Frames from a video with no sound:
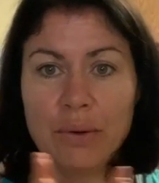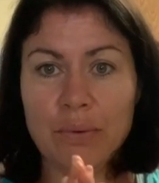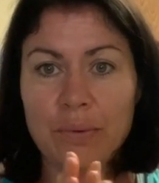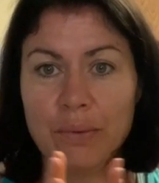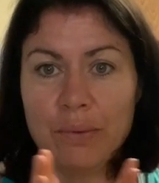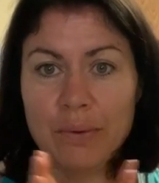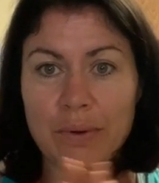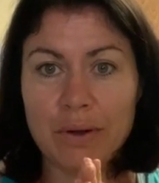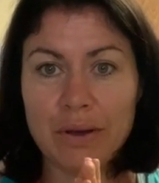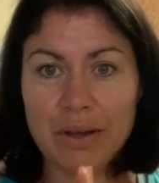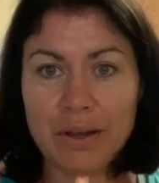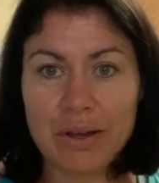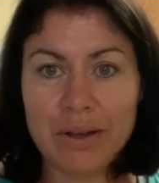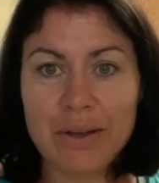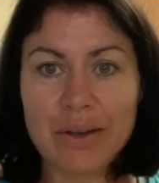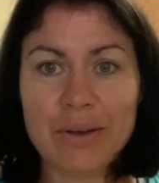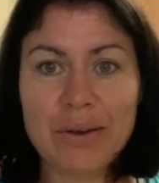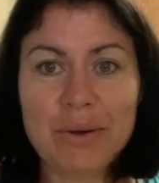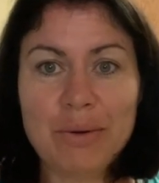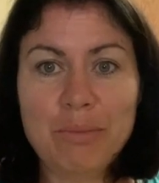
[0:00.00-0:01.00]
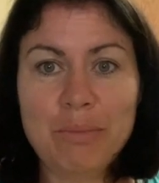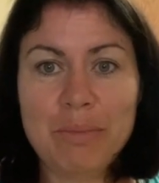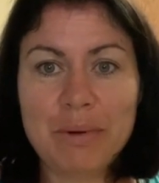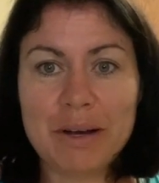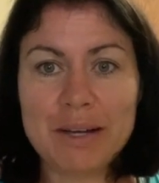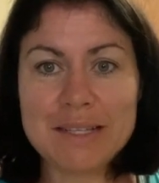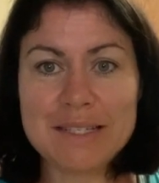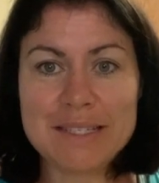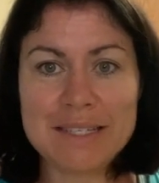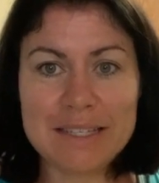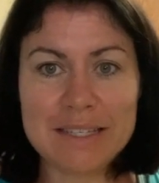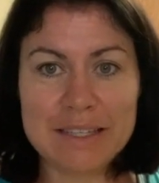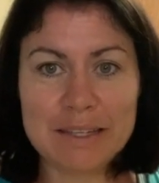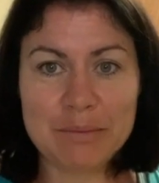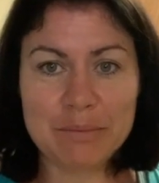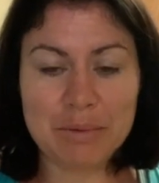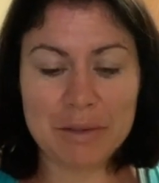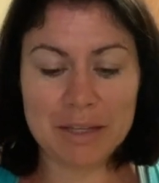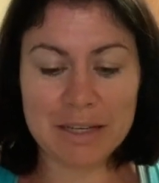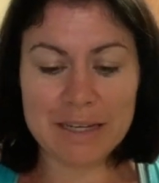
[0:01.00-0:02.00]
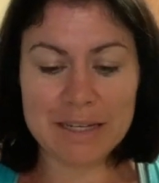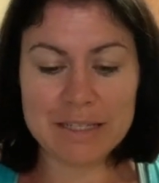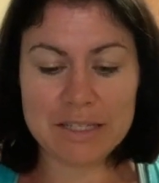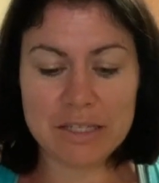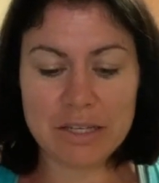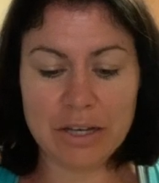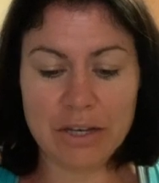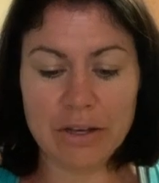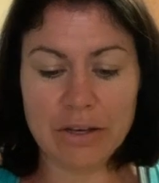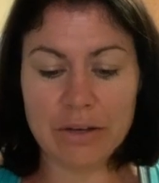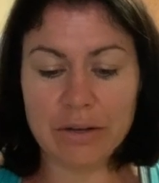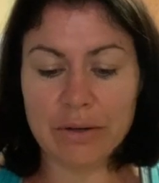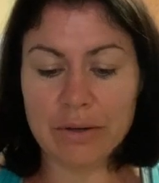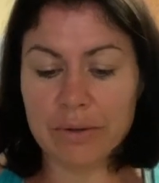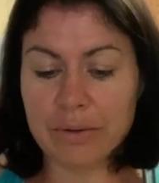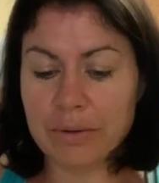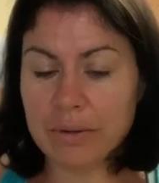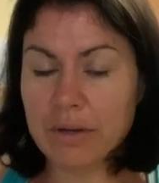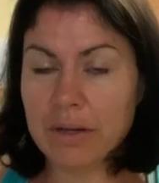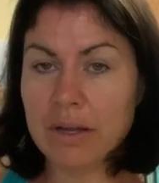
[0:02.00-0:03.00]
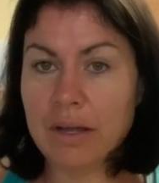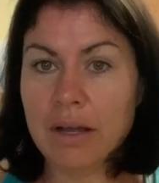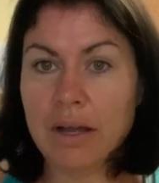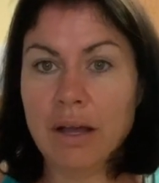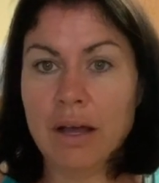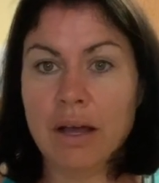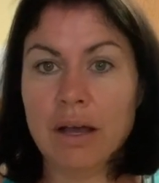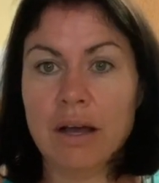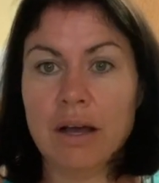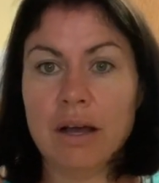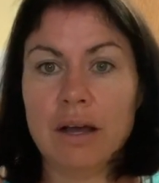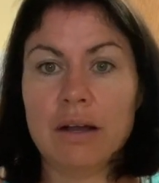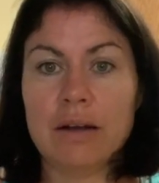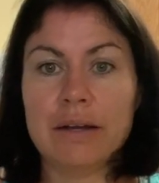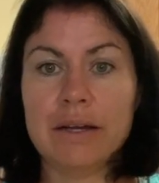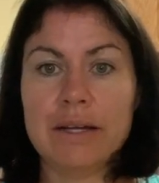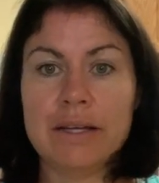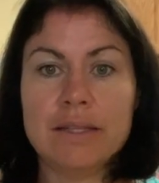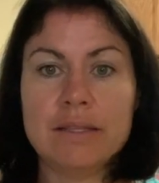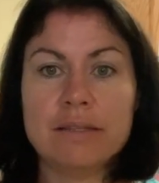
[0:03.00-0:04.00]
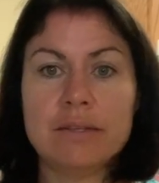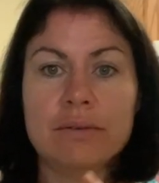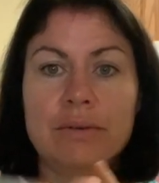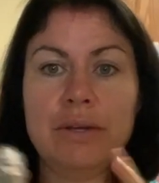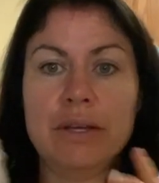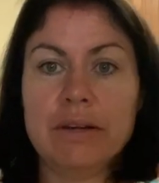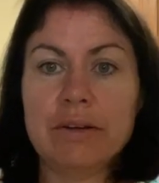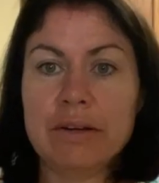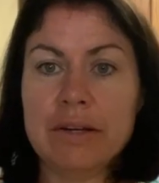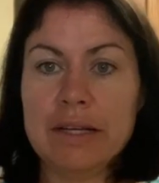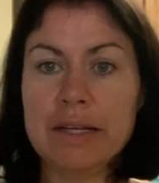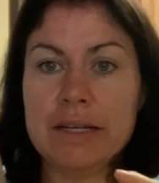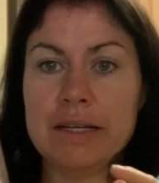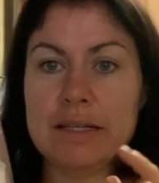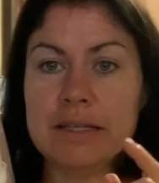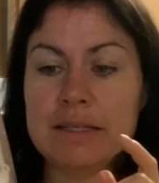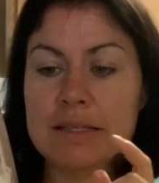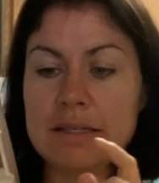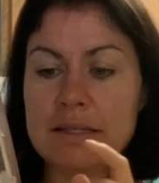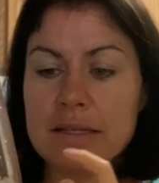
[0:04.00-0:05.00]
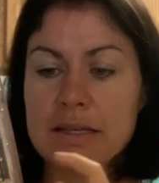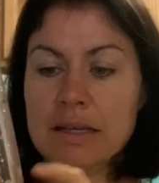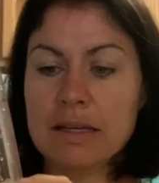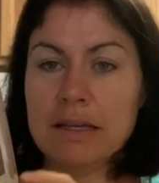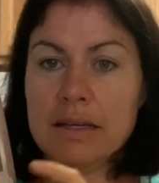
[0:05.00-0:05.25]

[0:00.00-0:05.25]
Woo! Busting the plateau. All right, so here it is.